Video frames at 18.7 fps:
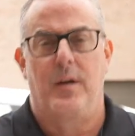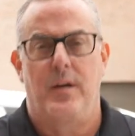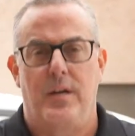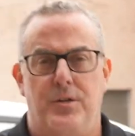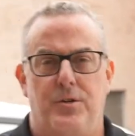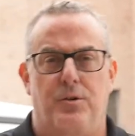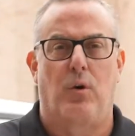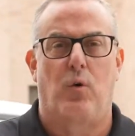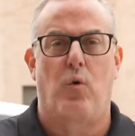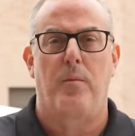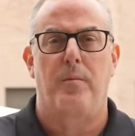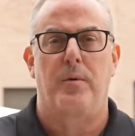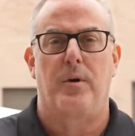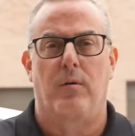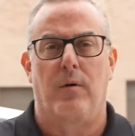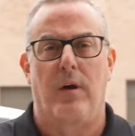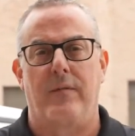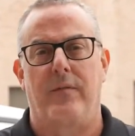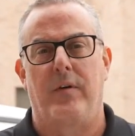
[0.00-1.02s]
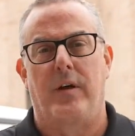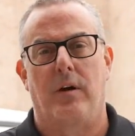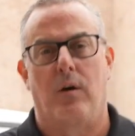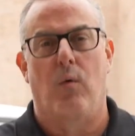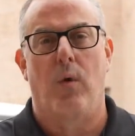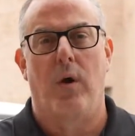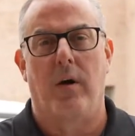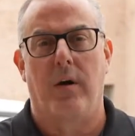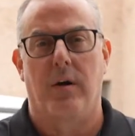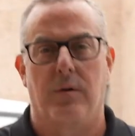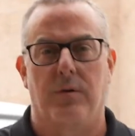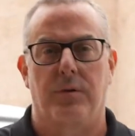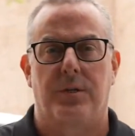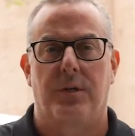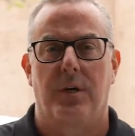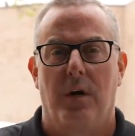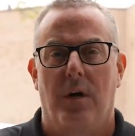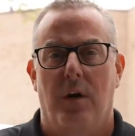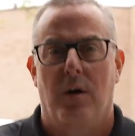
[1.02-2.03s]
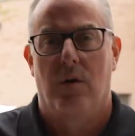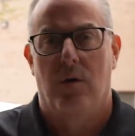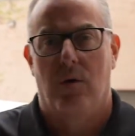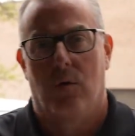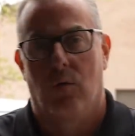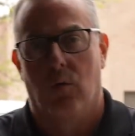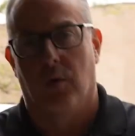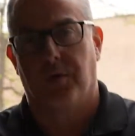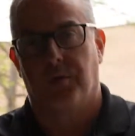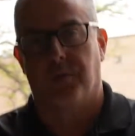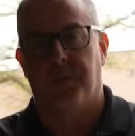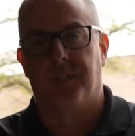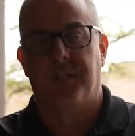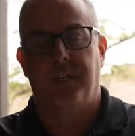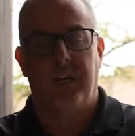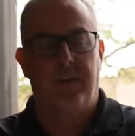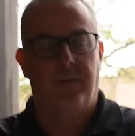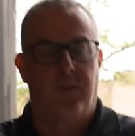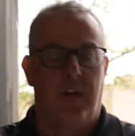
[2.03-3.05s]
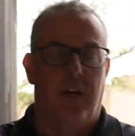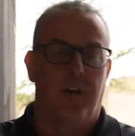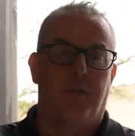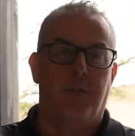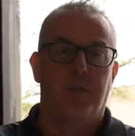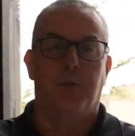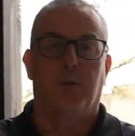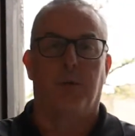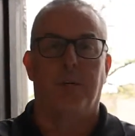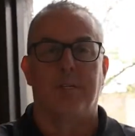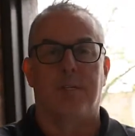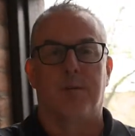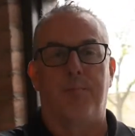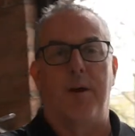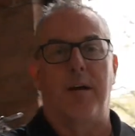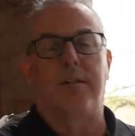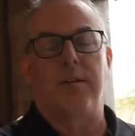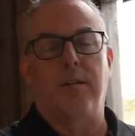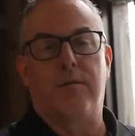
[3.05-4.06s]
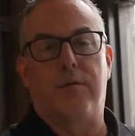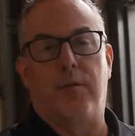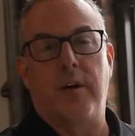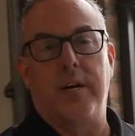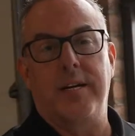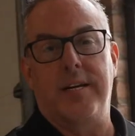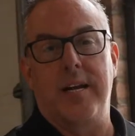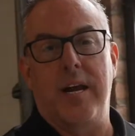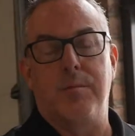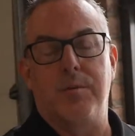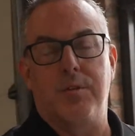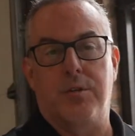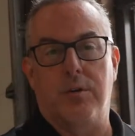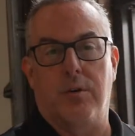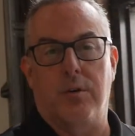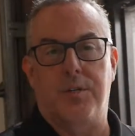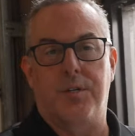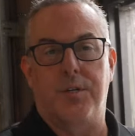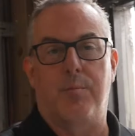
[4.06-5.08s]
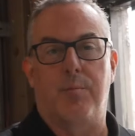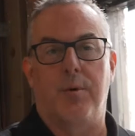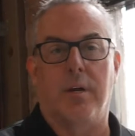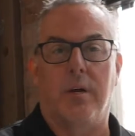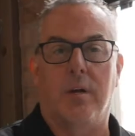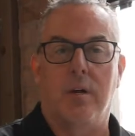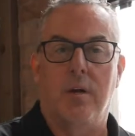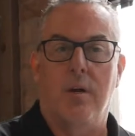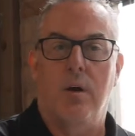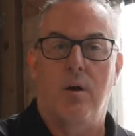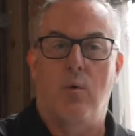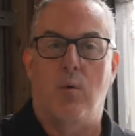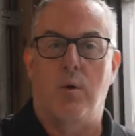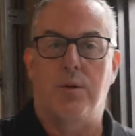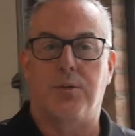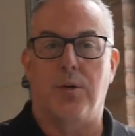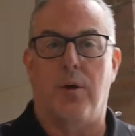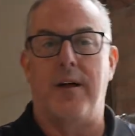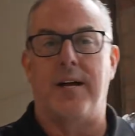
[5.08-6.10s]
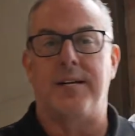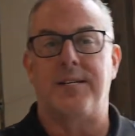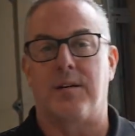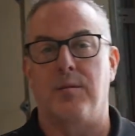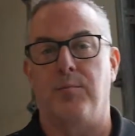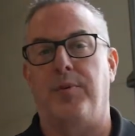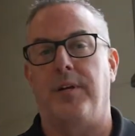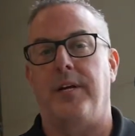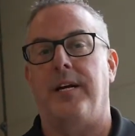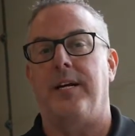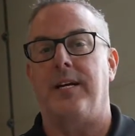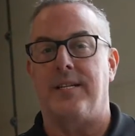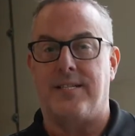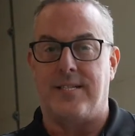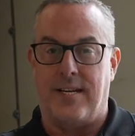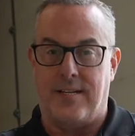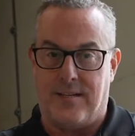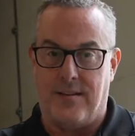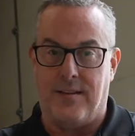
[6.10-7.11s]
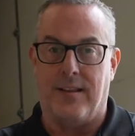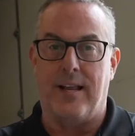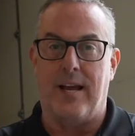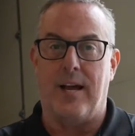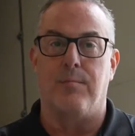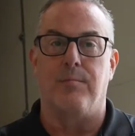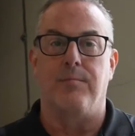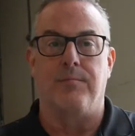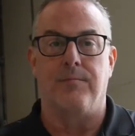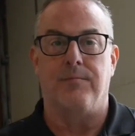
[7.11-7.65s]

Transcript: is your equipment arriving at our warehouse where it's received and visually inspected for any damage during shipping. Once all that's completed, it's sent to the lab.